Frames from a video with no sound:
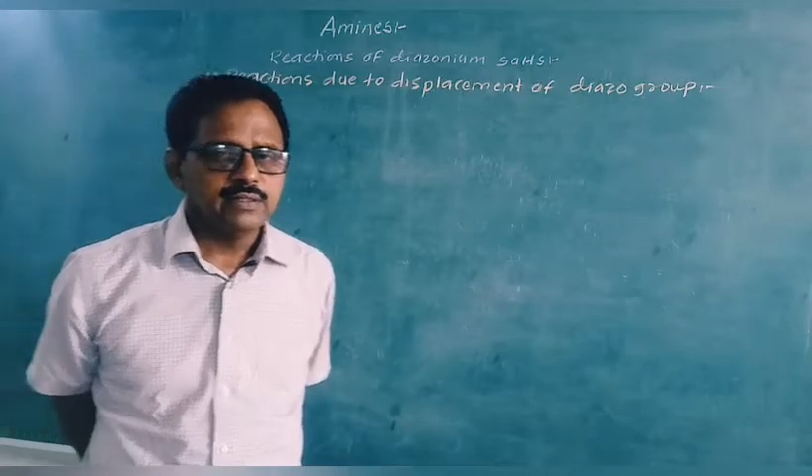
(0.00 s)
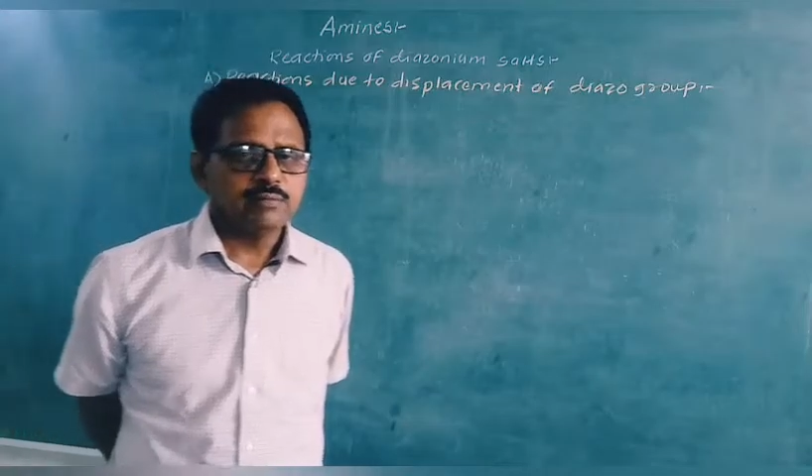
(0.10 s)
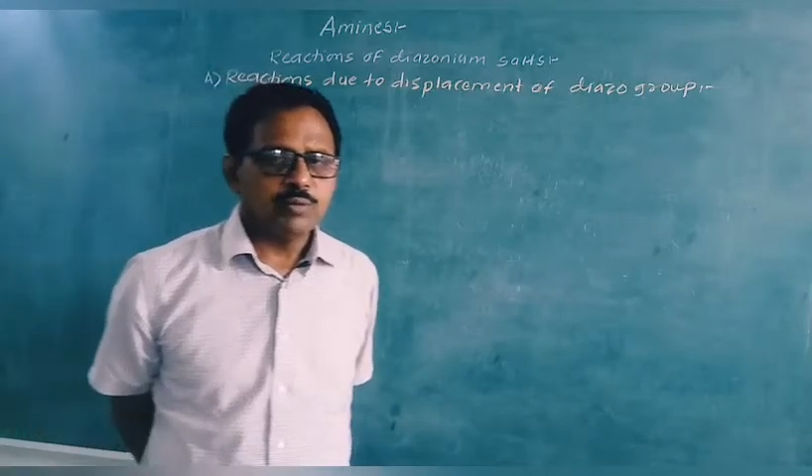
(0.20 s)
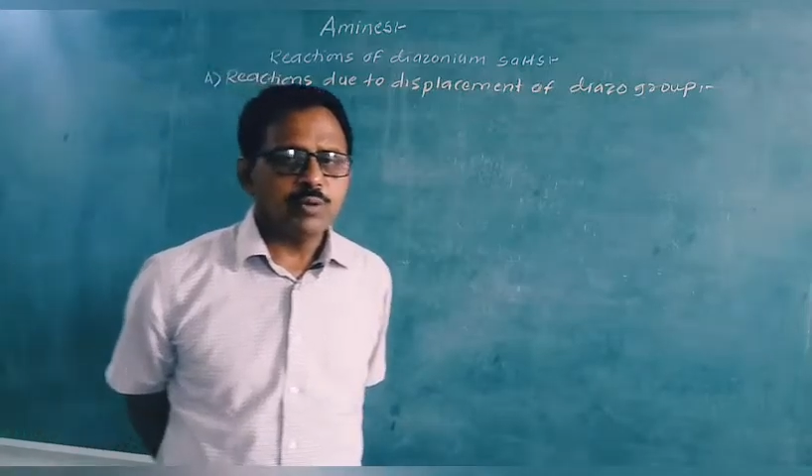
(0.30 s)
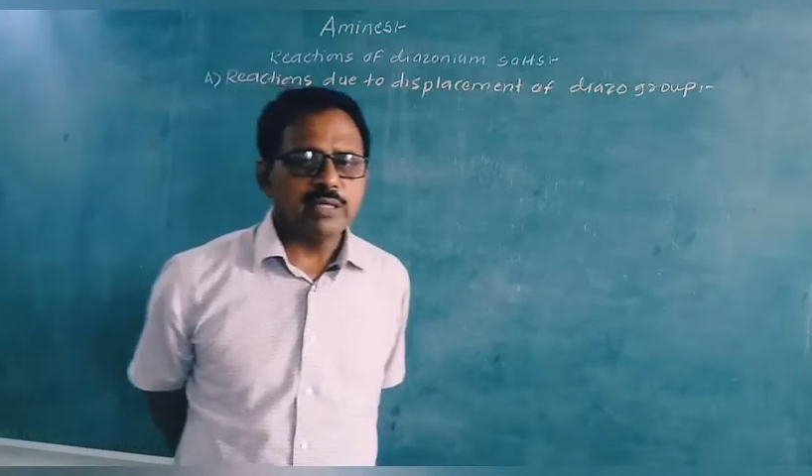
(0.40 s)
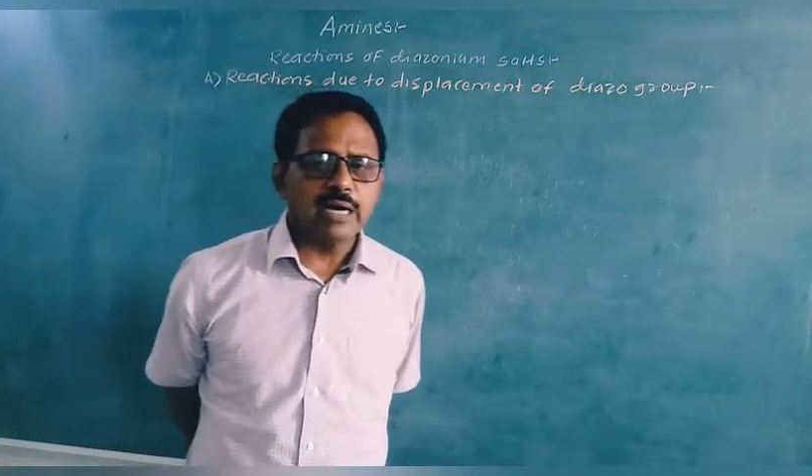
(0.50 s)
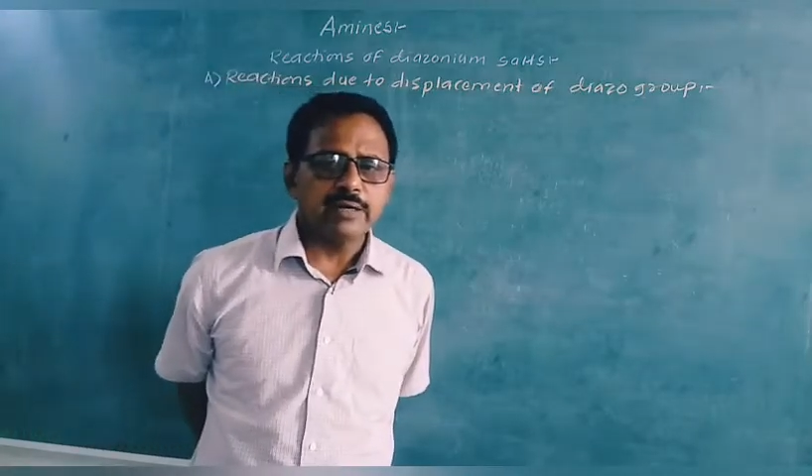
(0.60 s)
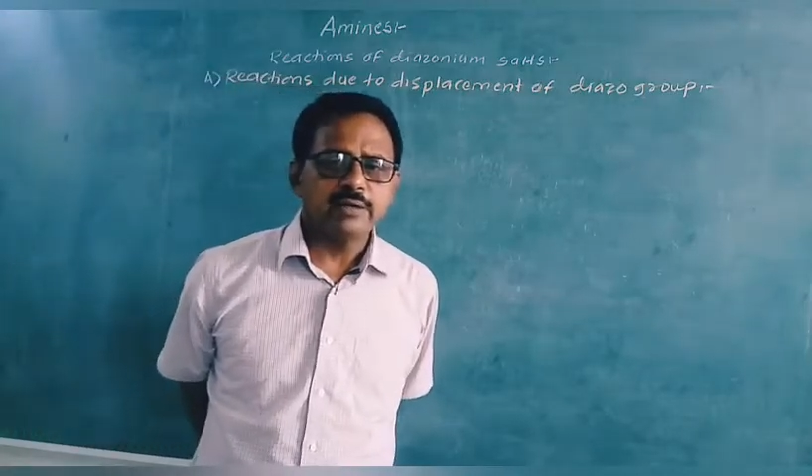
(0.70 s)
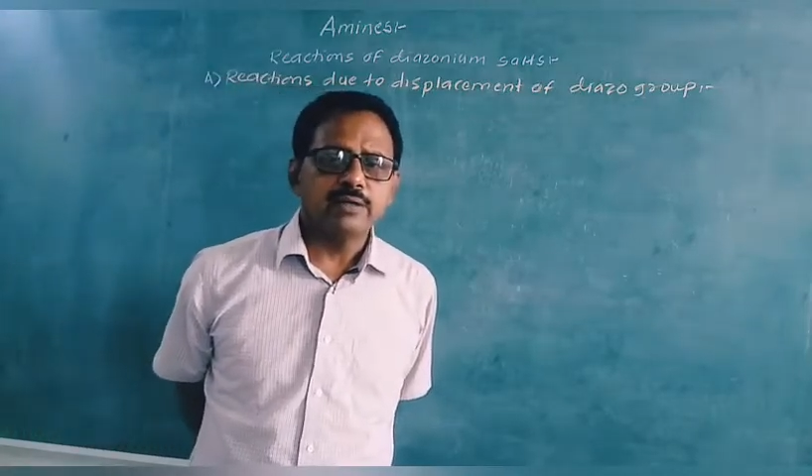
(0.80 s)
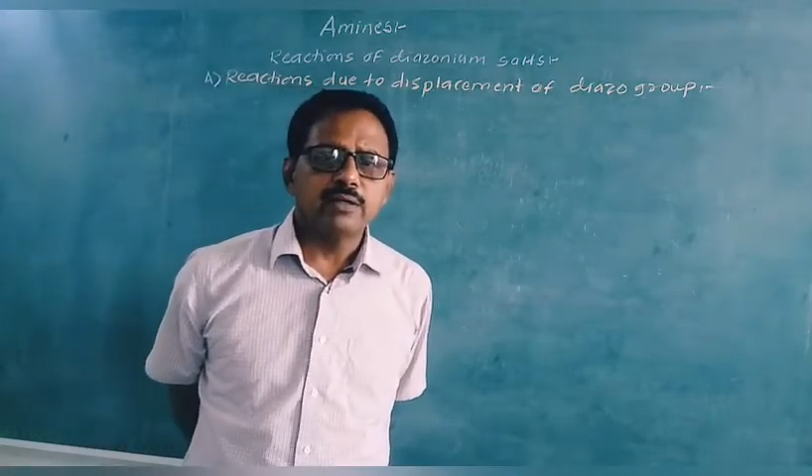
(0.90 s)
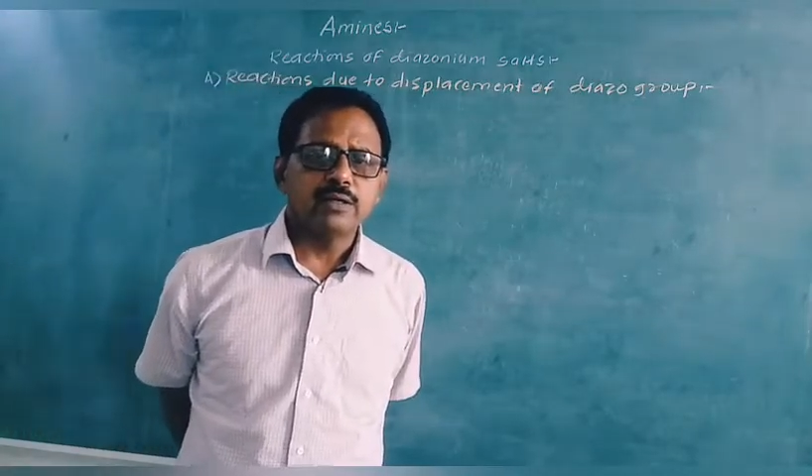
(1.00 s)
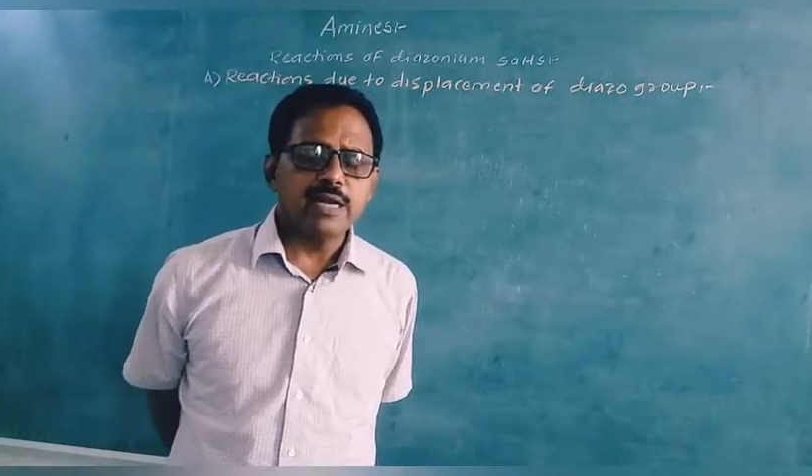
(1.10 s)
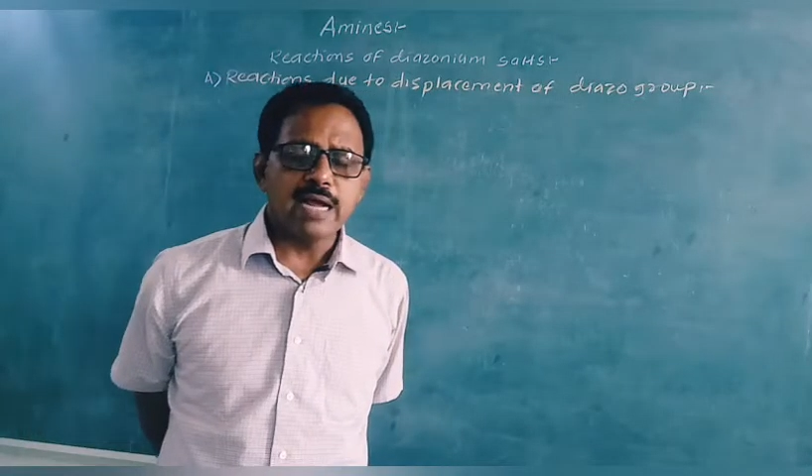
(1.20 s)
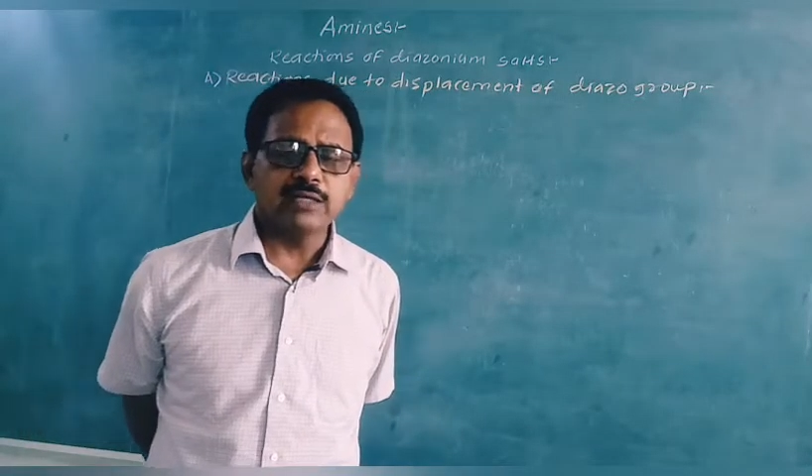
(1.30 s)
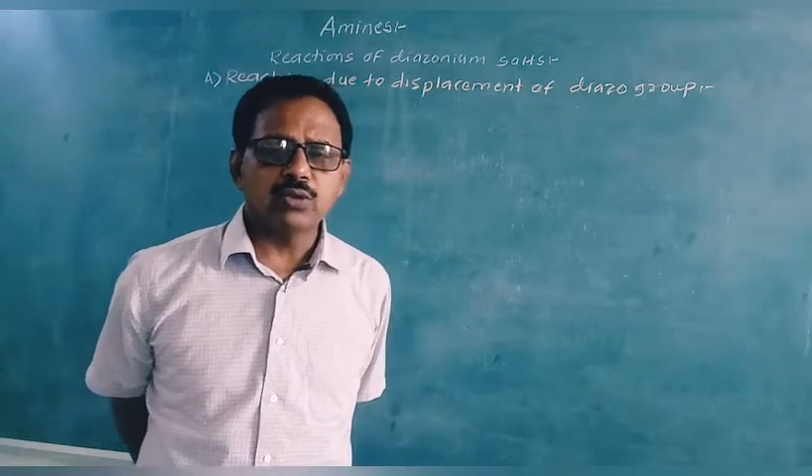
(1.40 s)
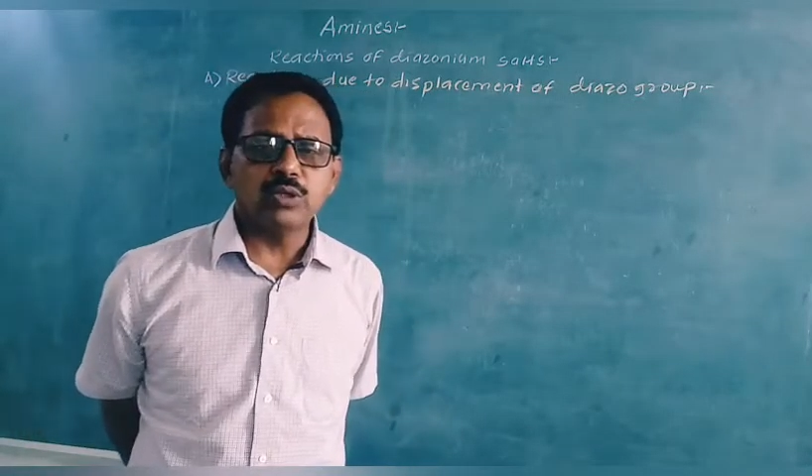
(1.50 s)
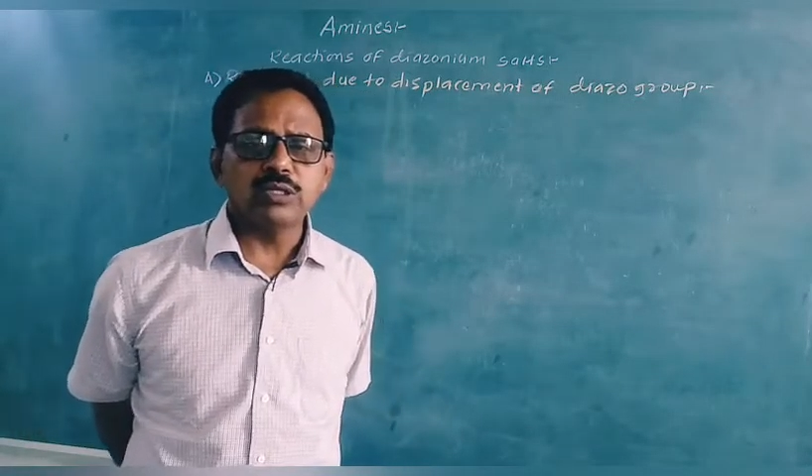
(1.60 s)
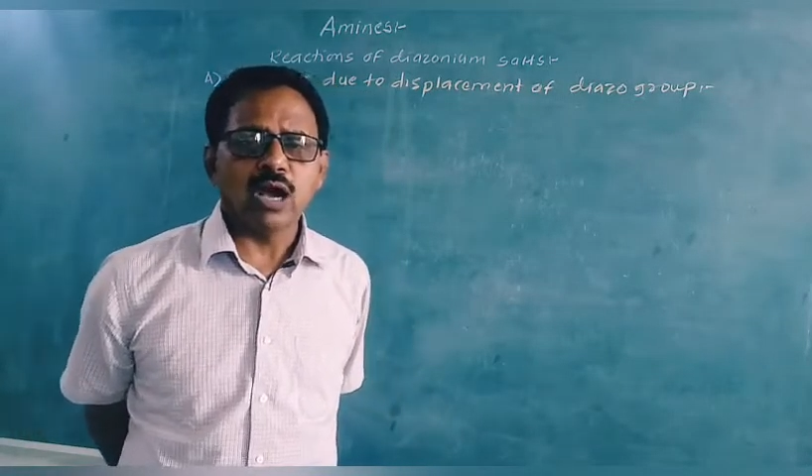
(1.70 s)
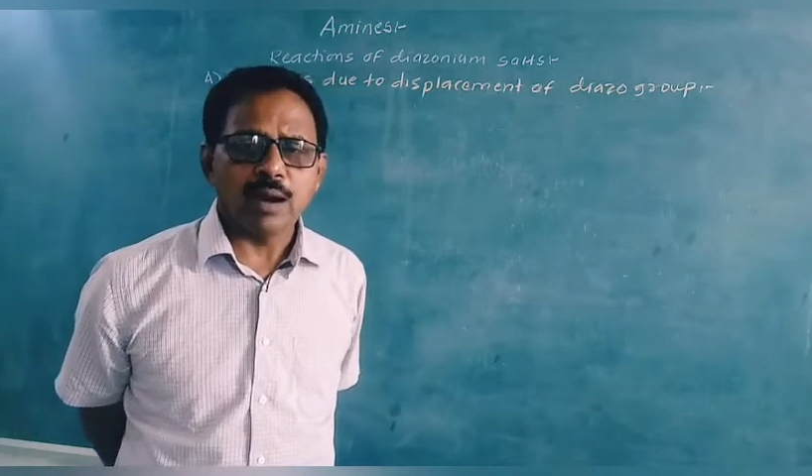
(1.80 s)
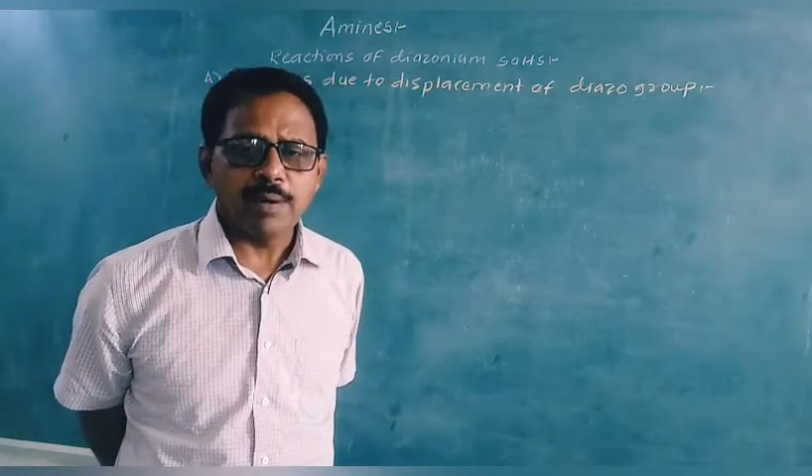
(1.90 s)
Before that, reaction
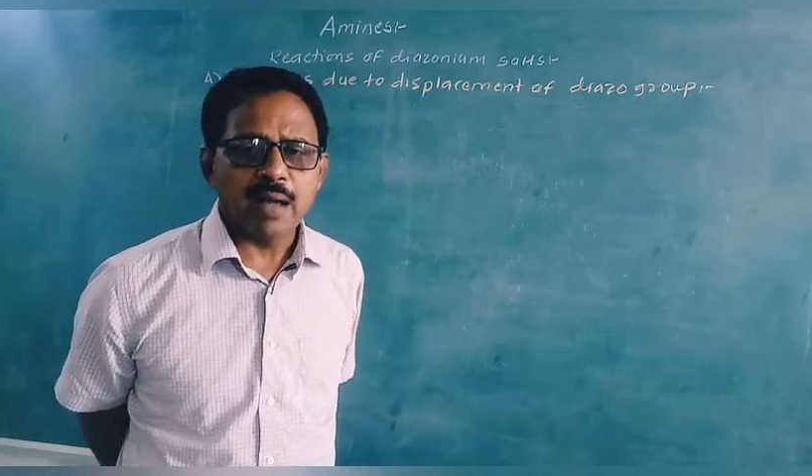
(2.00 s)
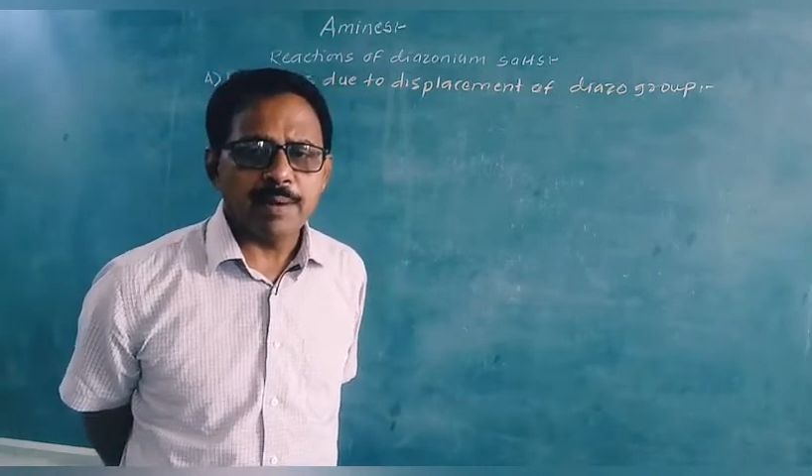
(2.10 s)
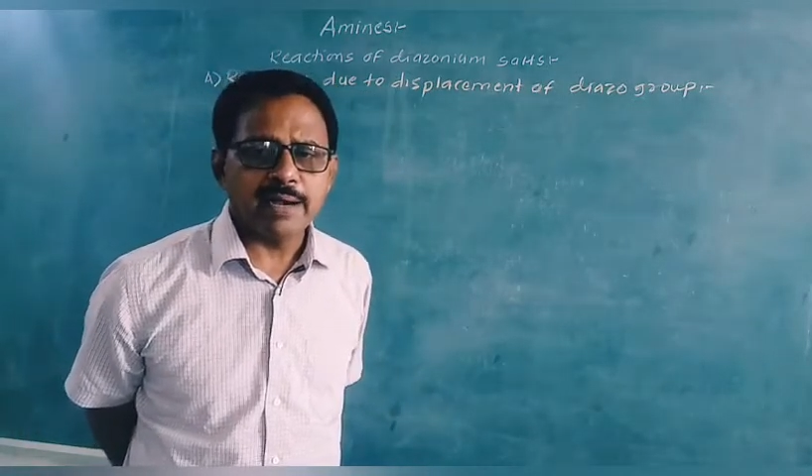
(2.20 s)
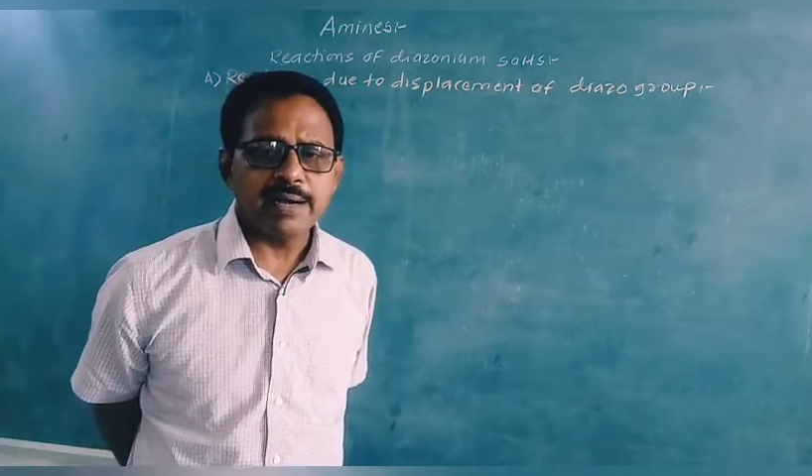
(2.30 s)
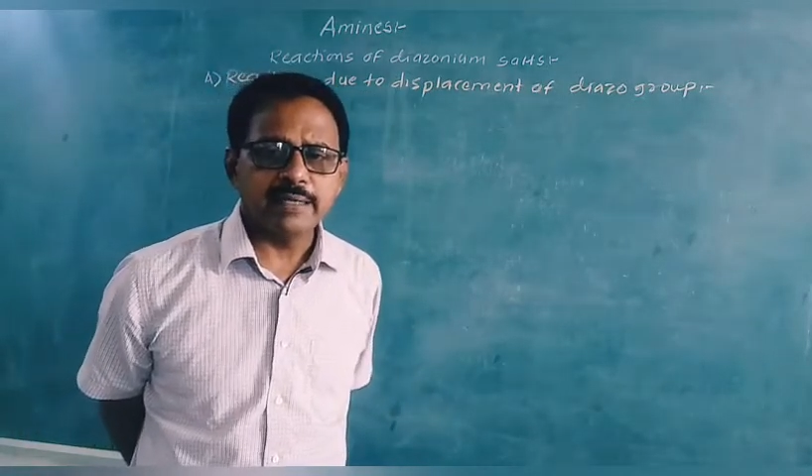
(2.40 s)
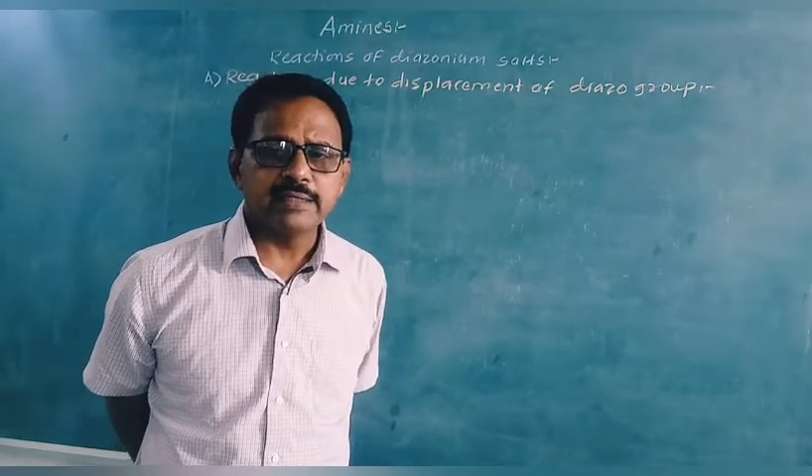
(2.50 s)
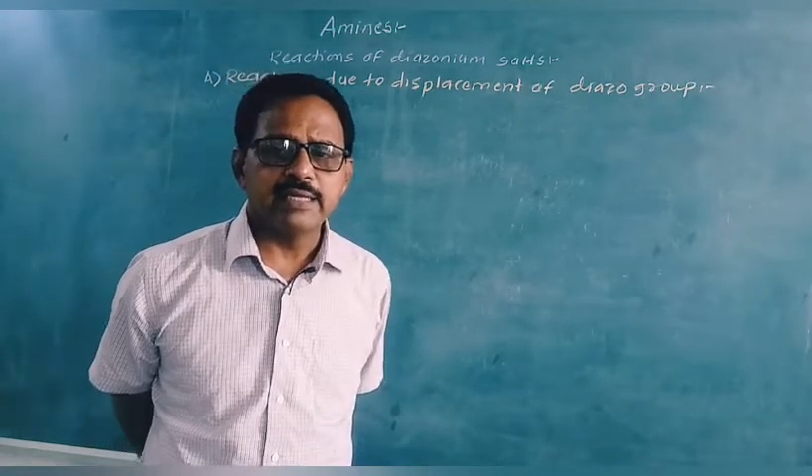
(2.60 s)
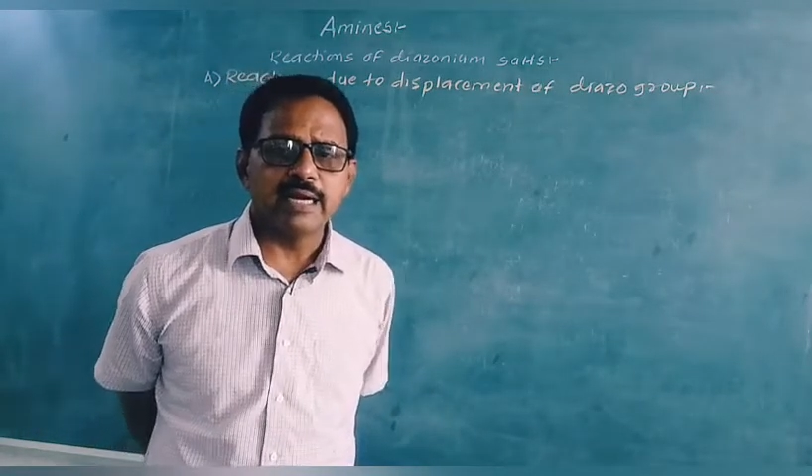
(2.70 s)
with carbylamine reaction.